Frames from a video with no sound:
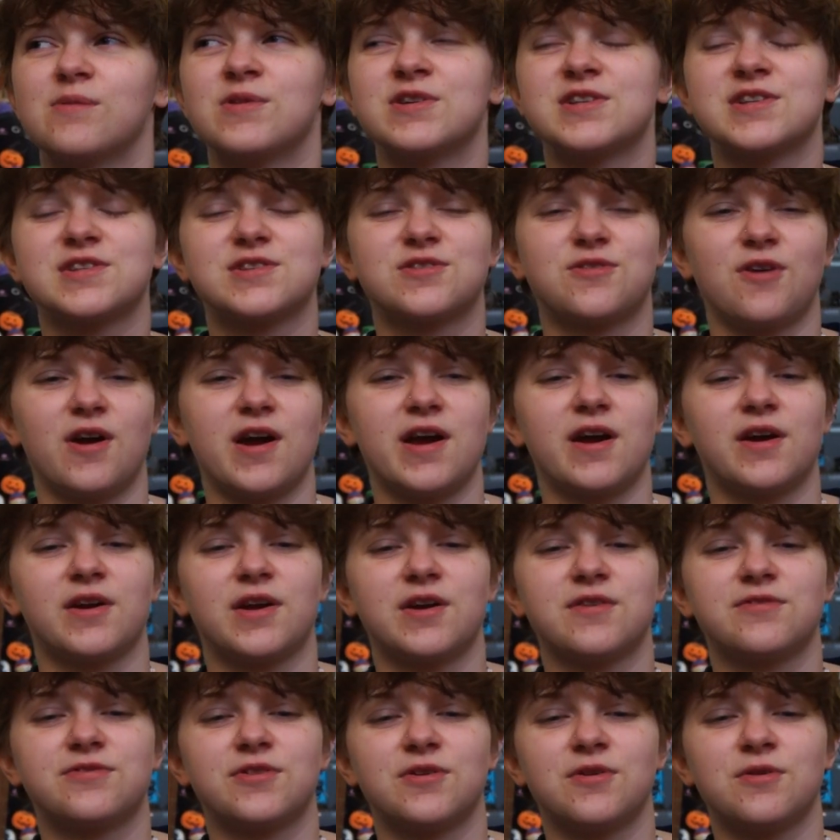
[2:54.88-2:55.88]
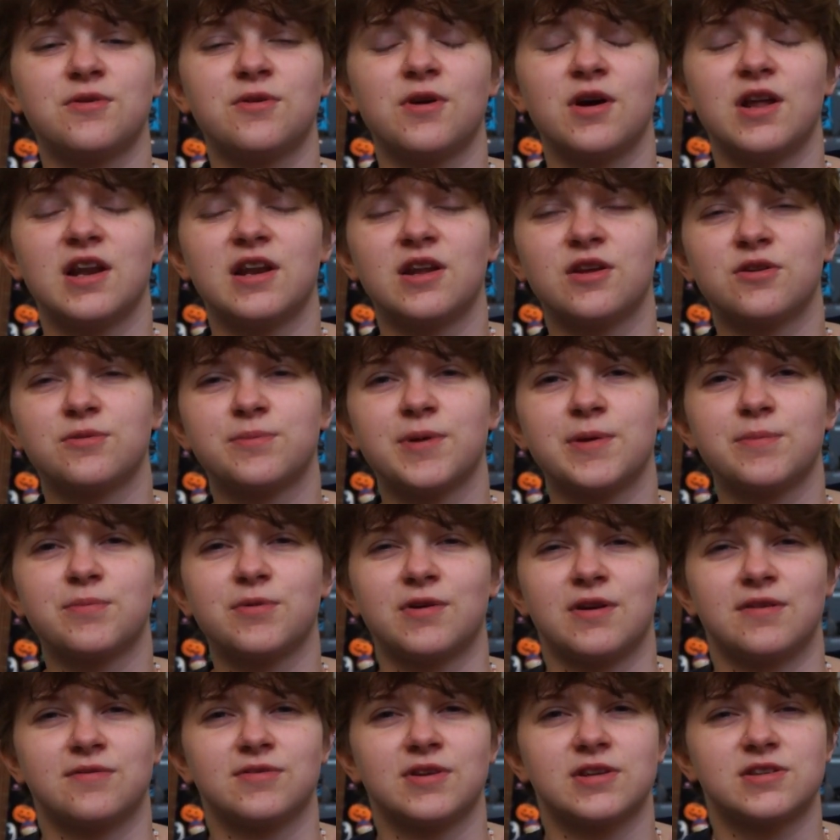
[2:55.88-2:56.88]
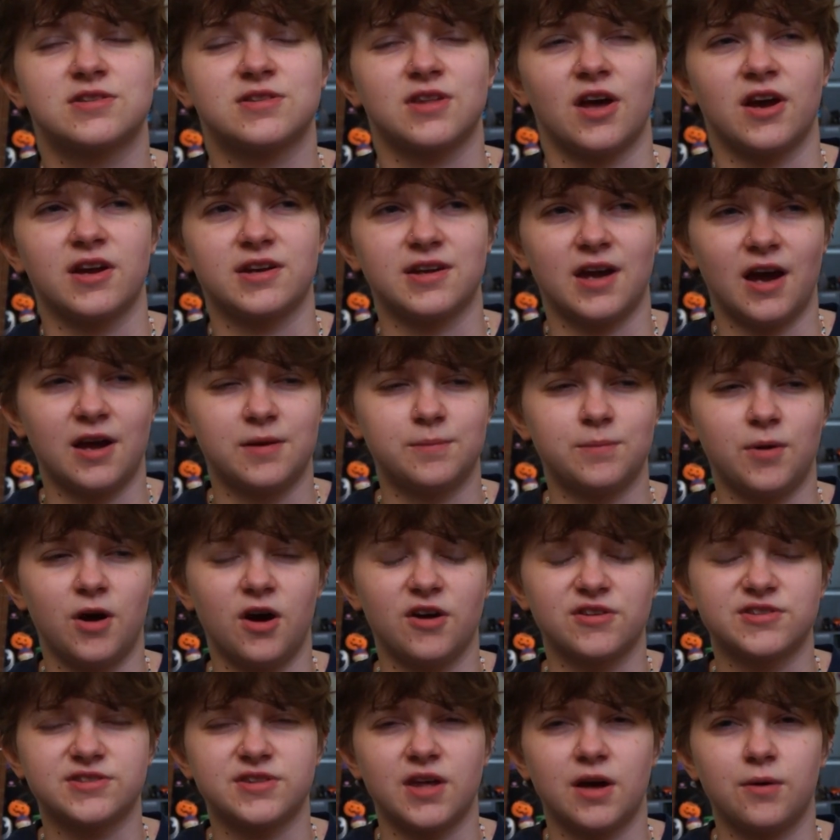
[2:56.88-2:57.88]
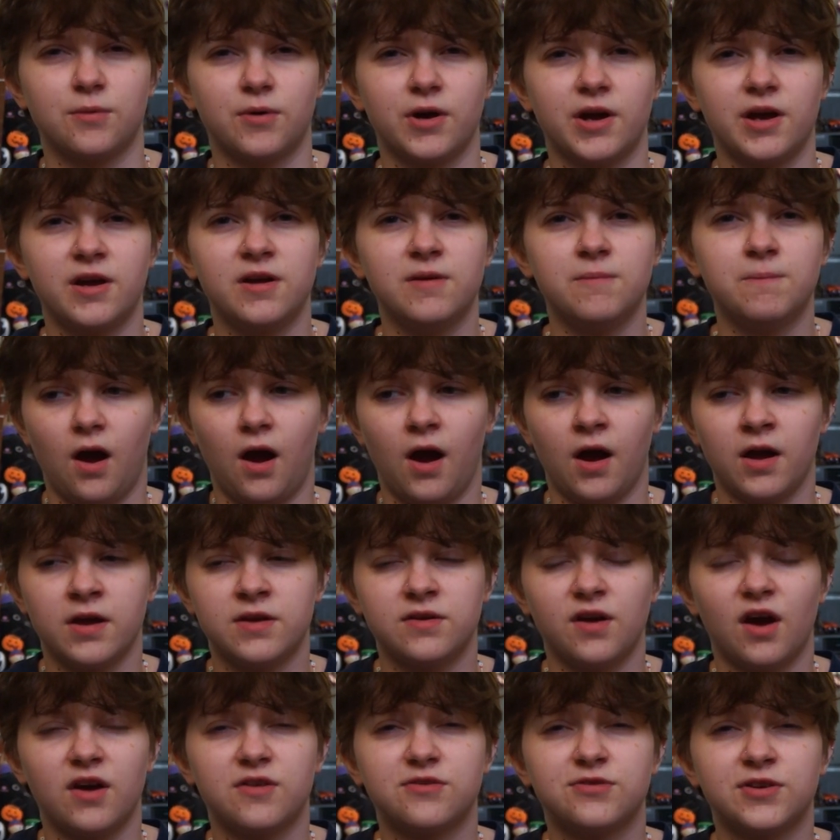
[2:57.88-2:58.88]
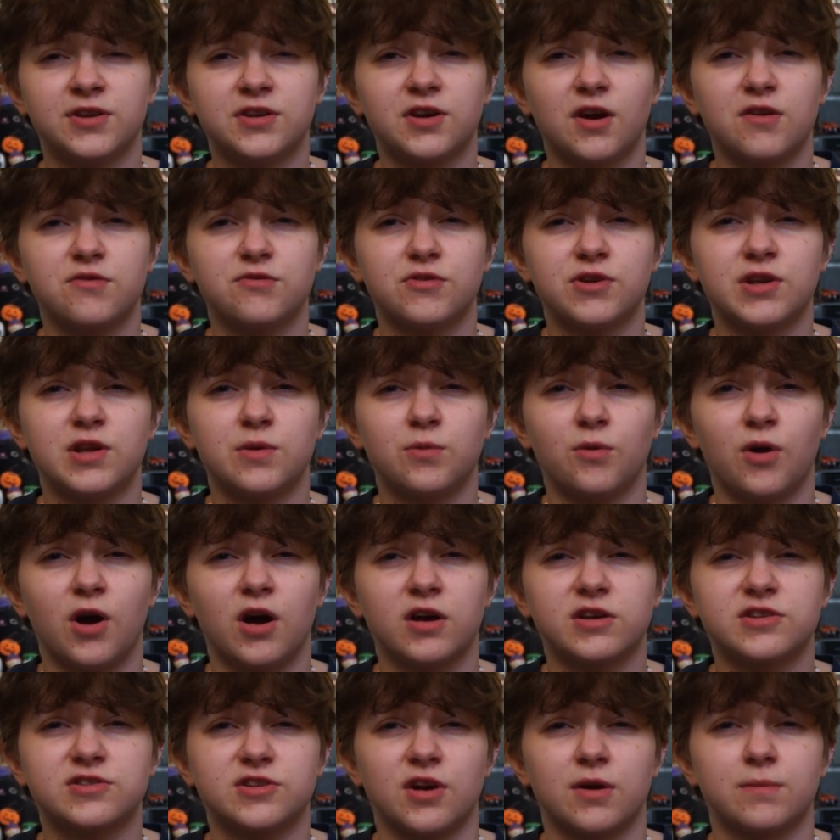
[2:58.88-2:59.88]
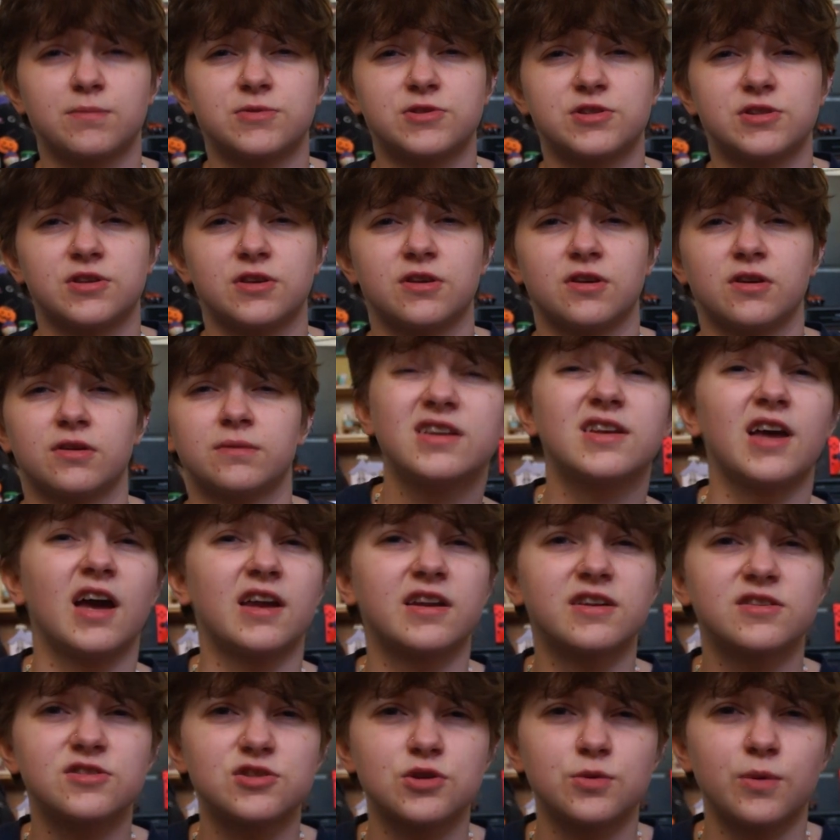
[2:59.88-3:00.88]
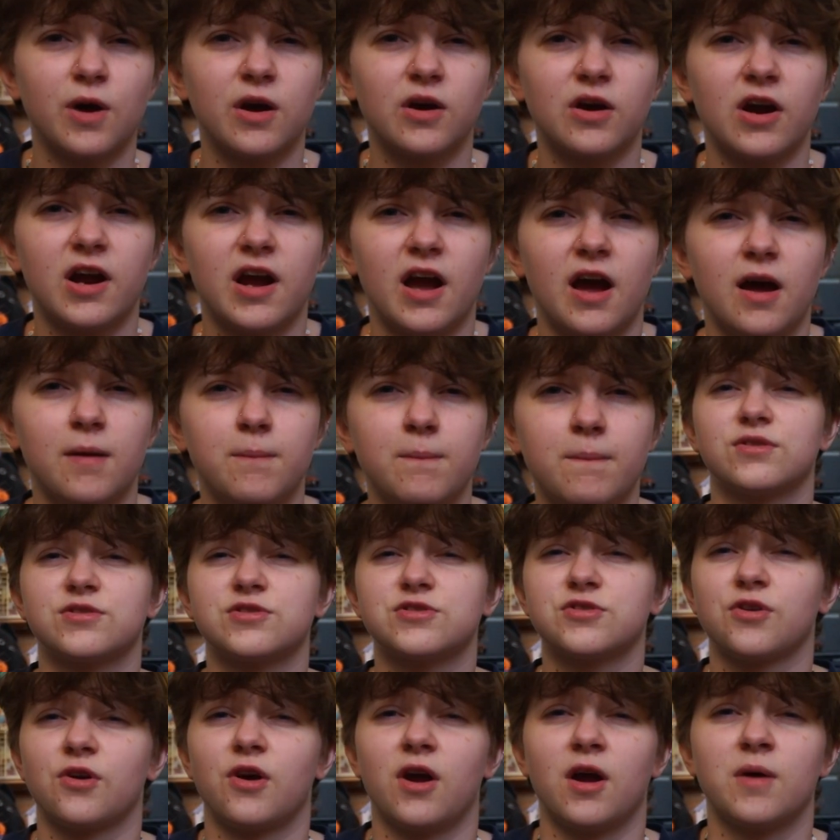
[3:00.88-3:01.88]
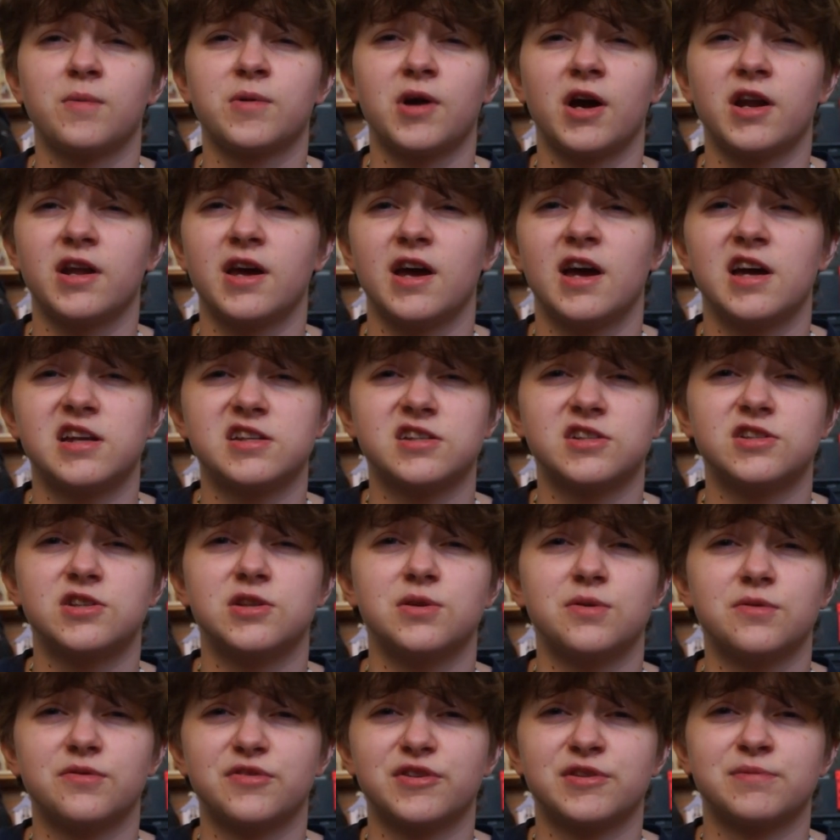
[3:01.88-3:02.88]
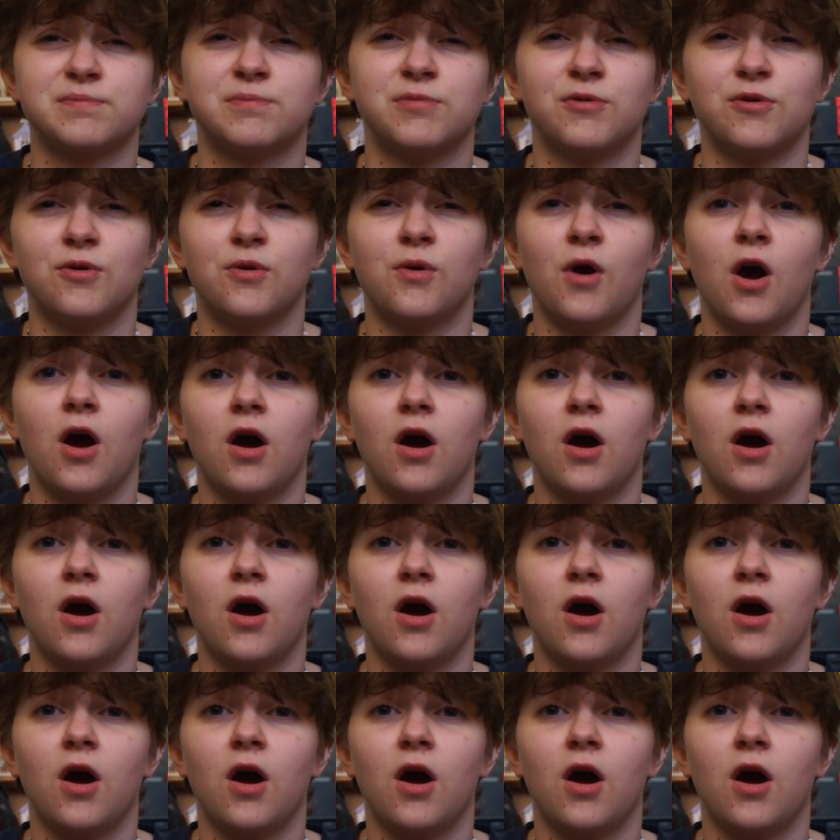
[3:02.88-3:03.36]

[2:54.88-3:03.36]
Which is great, and I feel a little bit privileged that I can pass that way. I, I think I've really worked up to getting to where I am. Sorry, I'm kind of edging you with this ball.